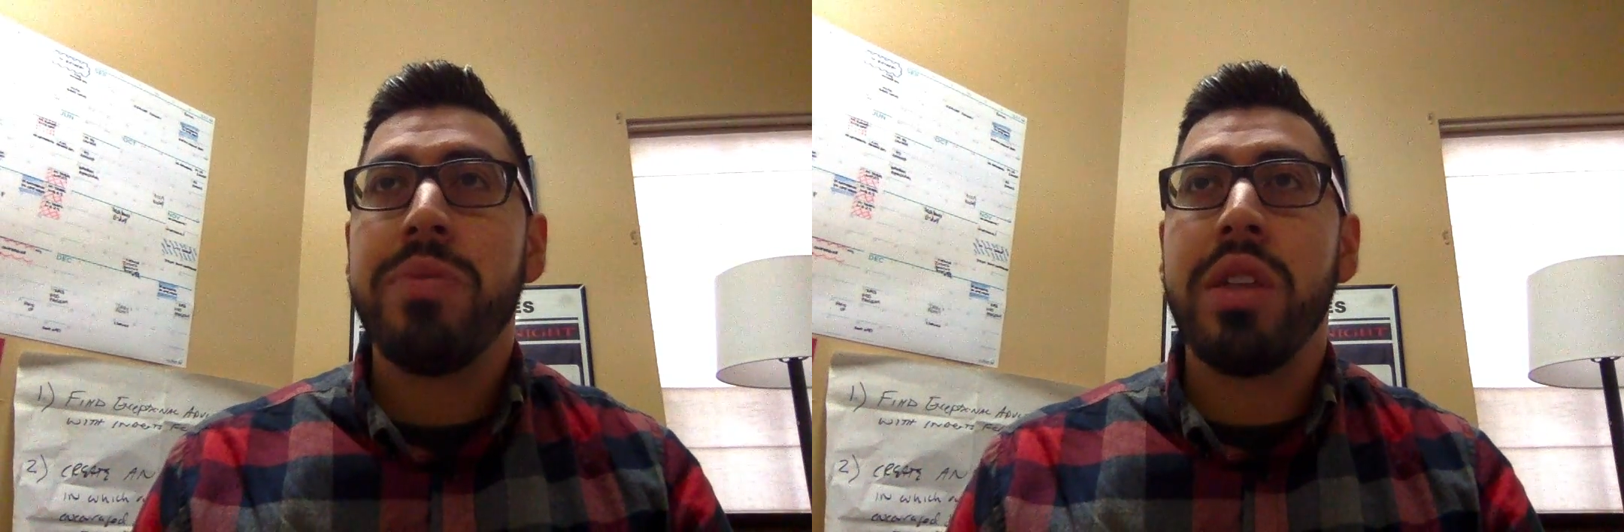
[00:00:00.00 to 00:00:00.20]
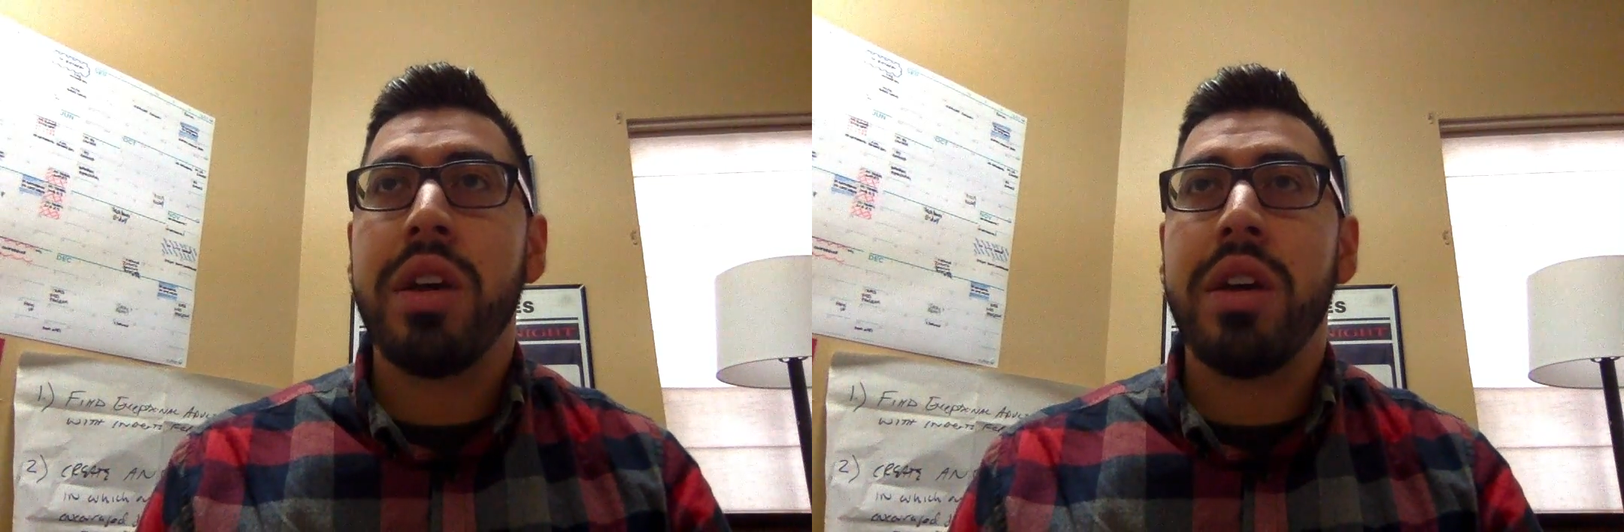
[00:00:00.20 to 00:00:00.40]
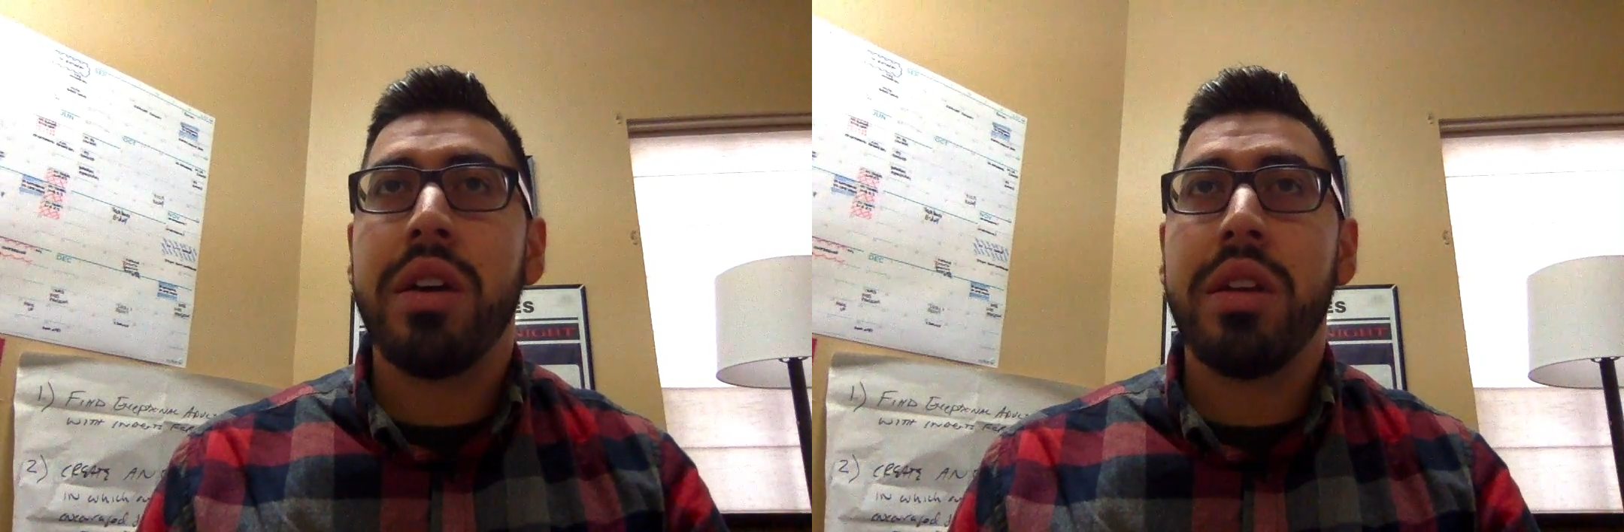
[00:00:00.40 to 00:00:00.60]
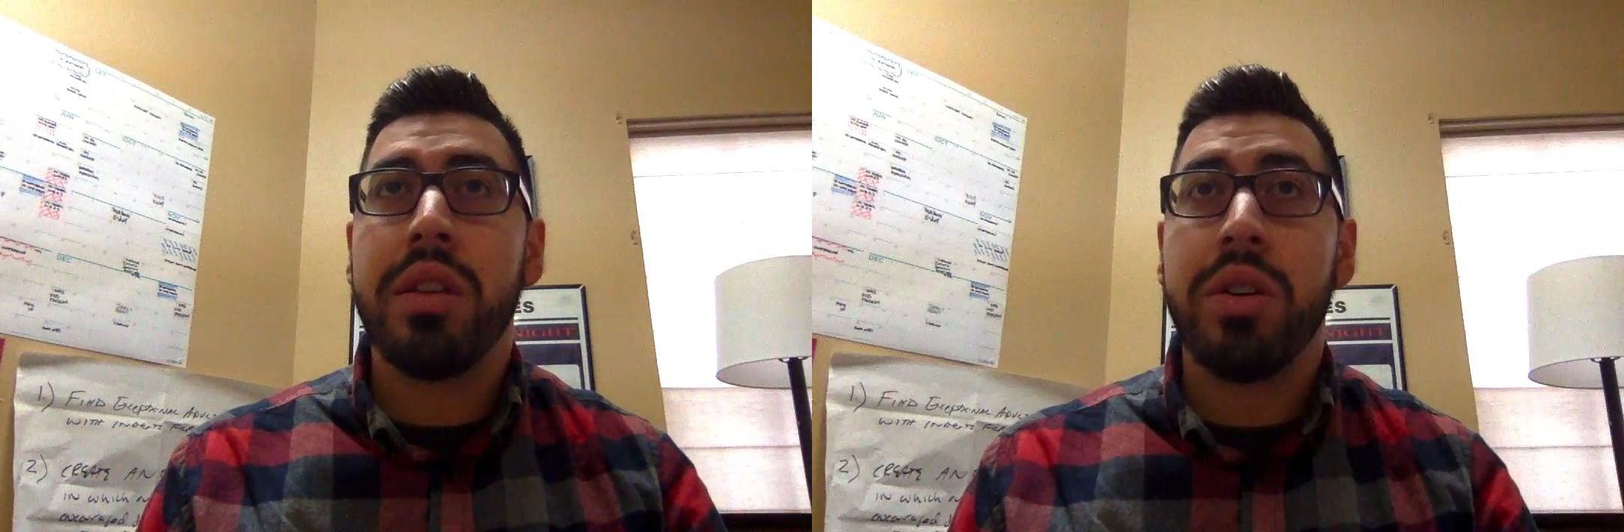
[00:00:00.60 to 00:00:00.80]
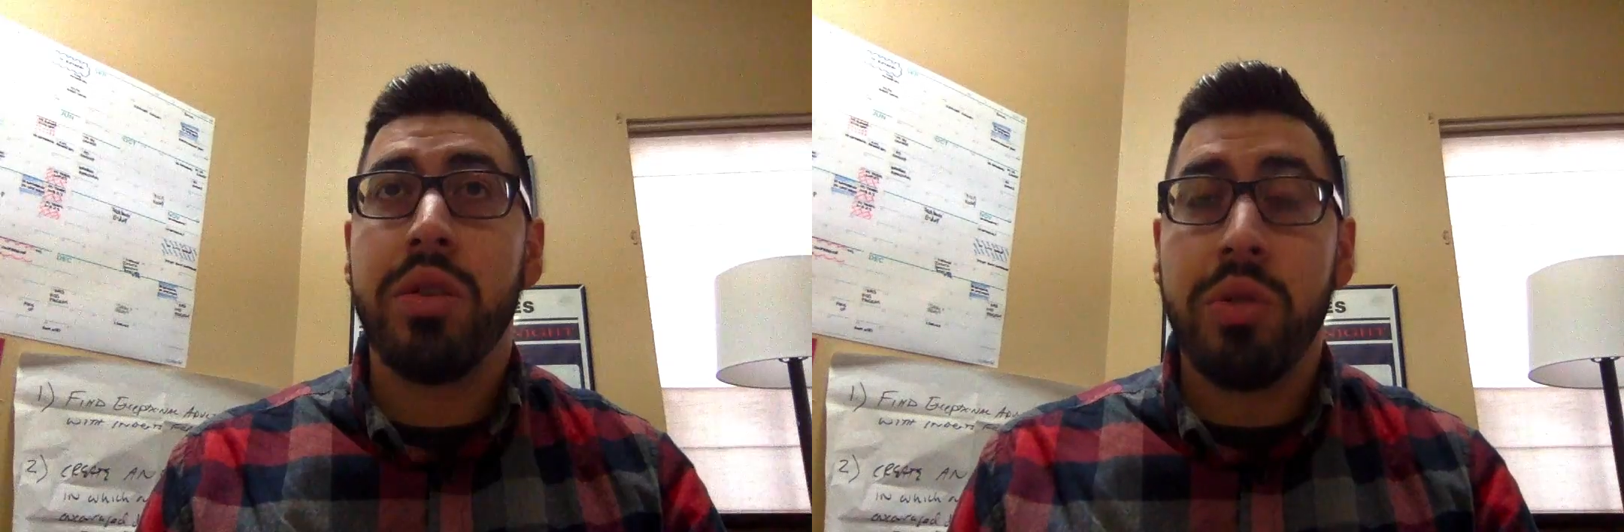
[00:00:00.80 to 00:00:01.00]
the
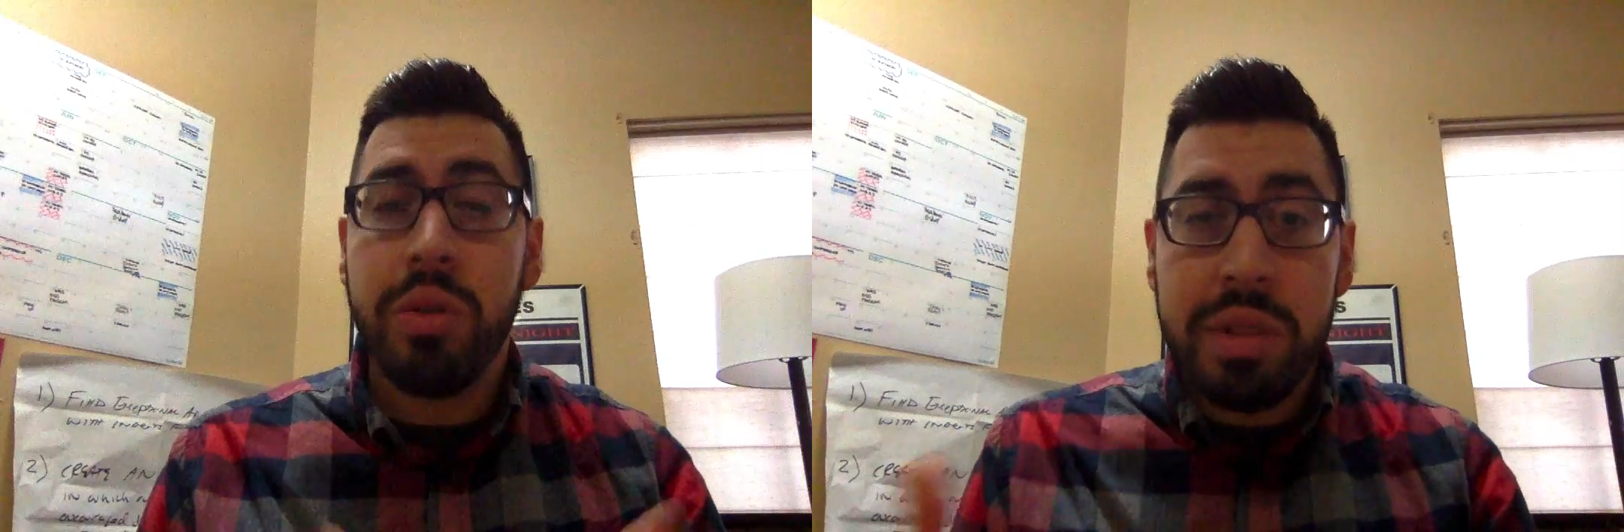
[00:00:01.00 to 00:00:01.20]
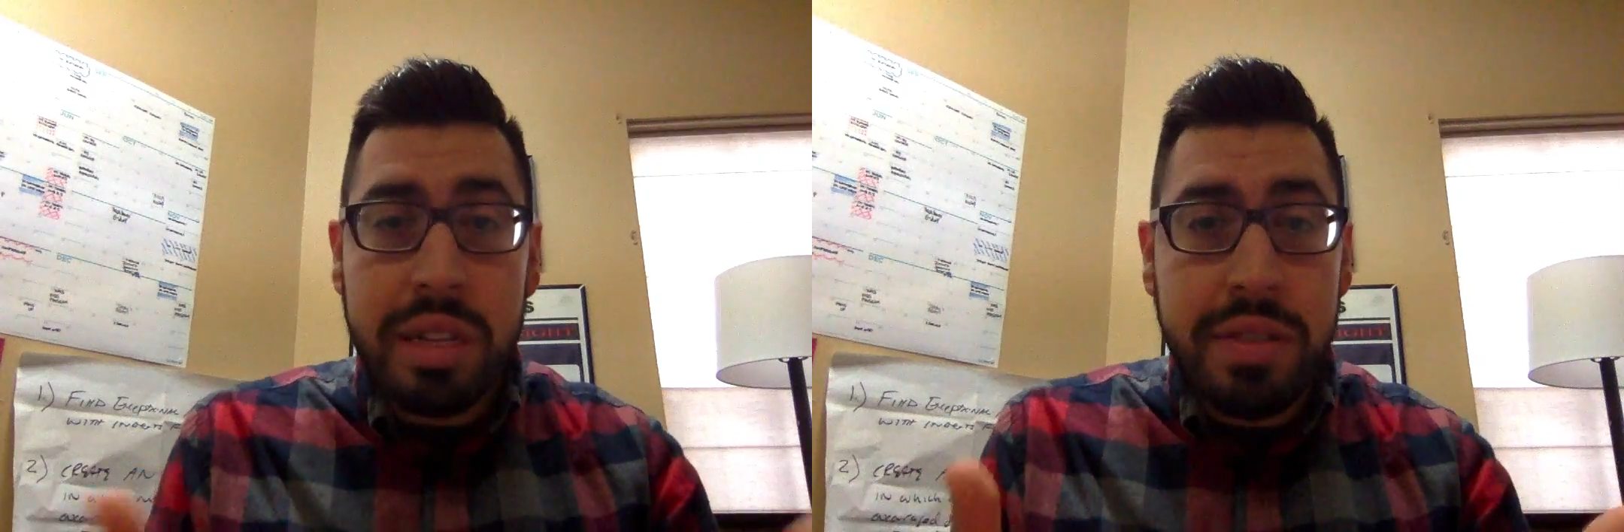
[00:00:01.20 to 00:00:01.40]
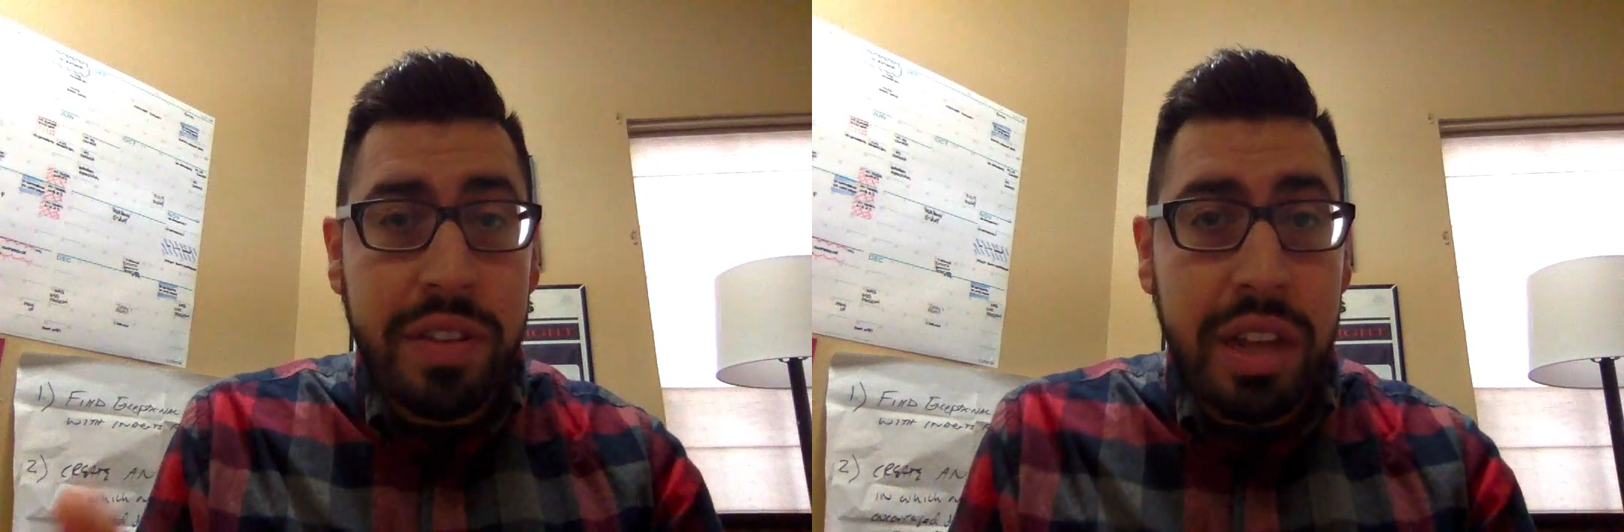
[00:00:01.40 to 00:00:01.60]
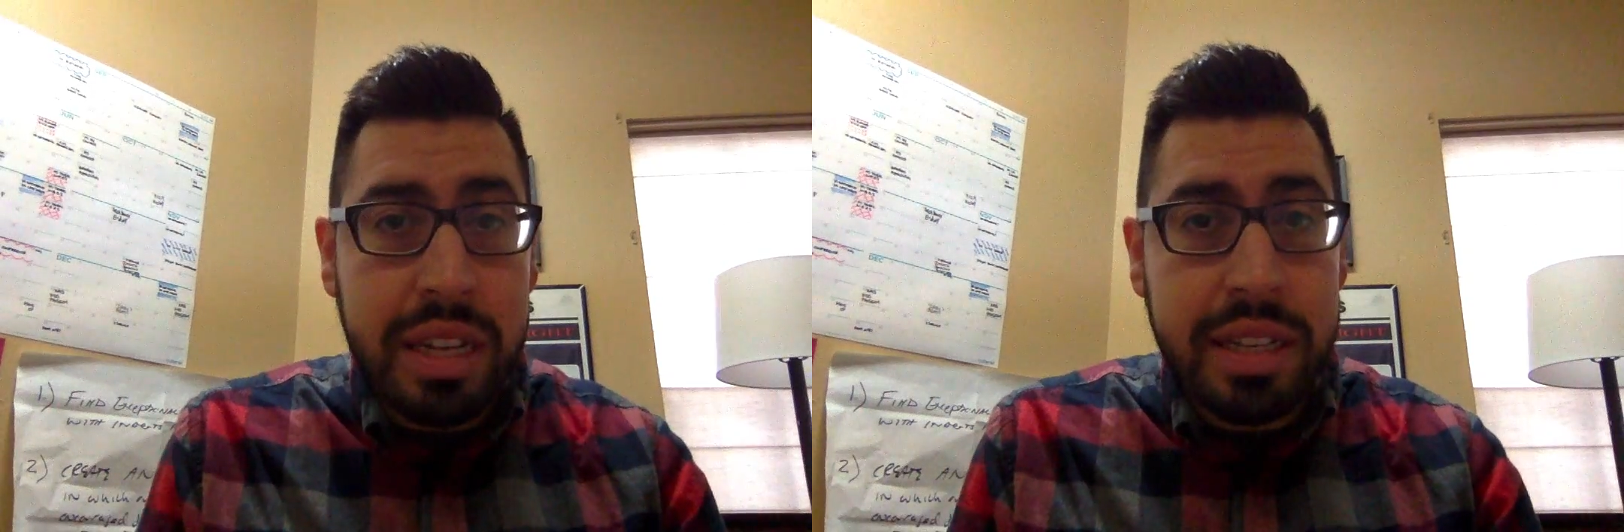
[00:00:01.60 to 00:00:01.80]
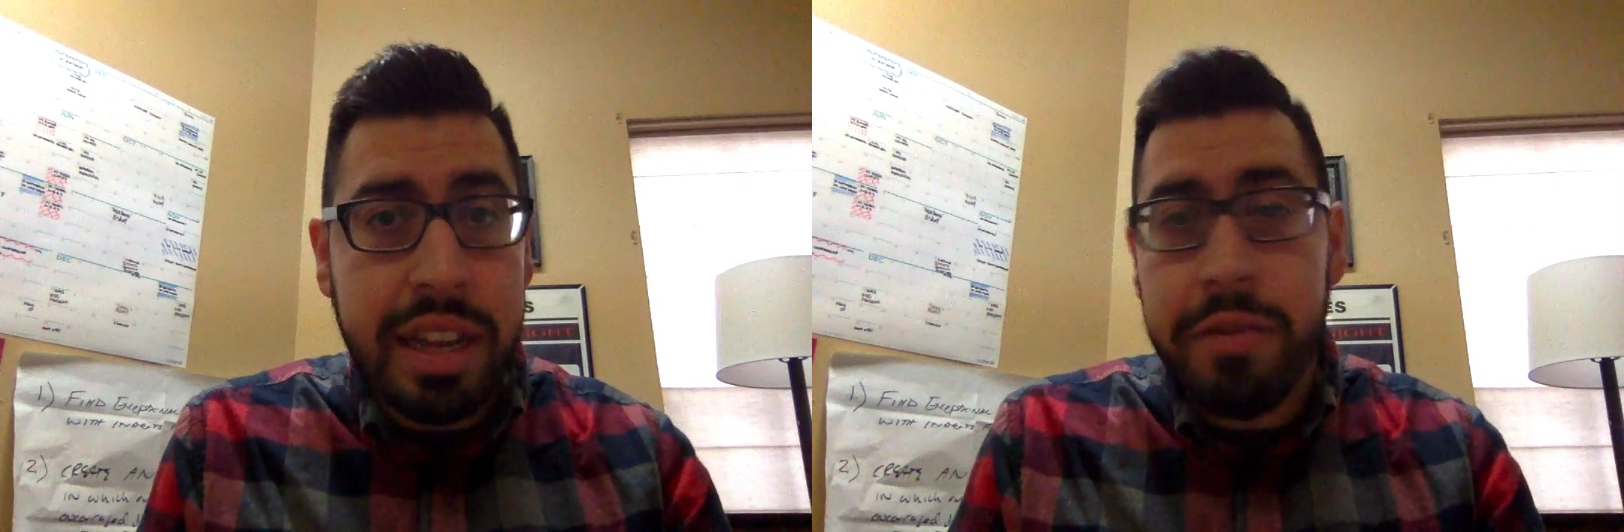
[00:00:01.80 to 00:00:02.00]
the group doesn't feel
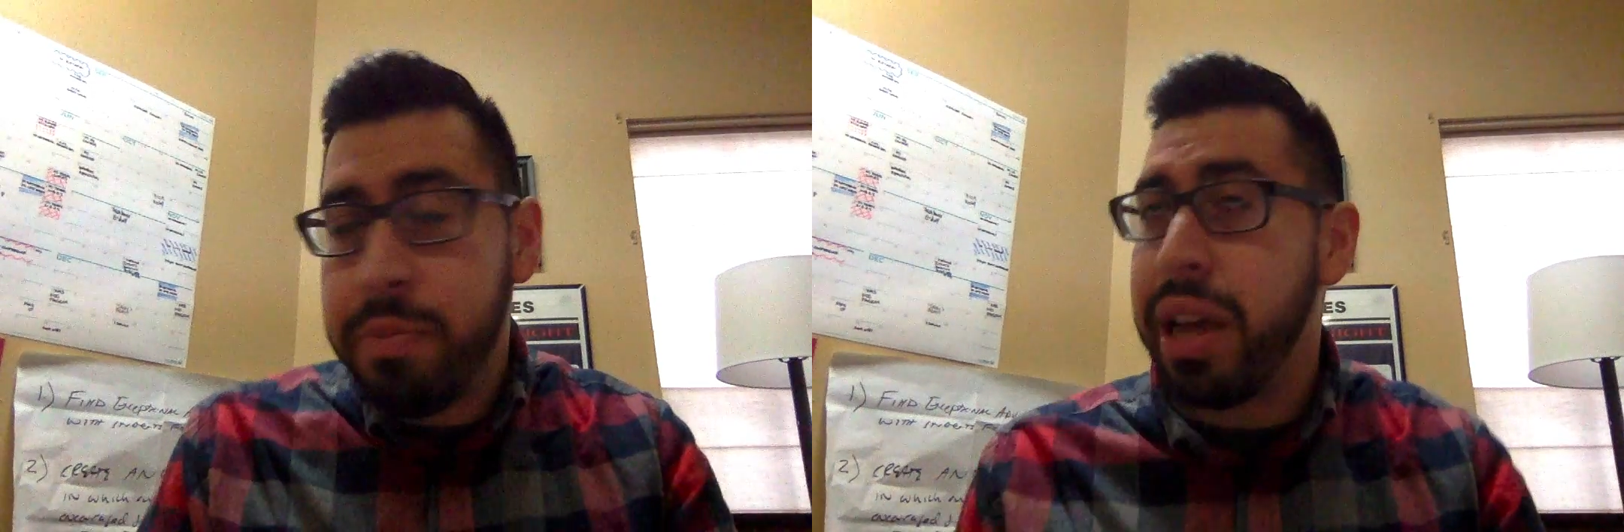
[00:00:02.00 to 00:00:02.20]
like a safe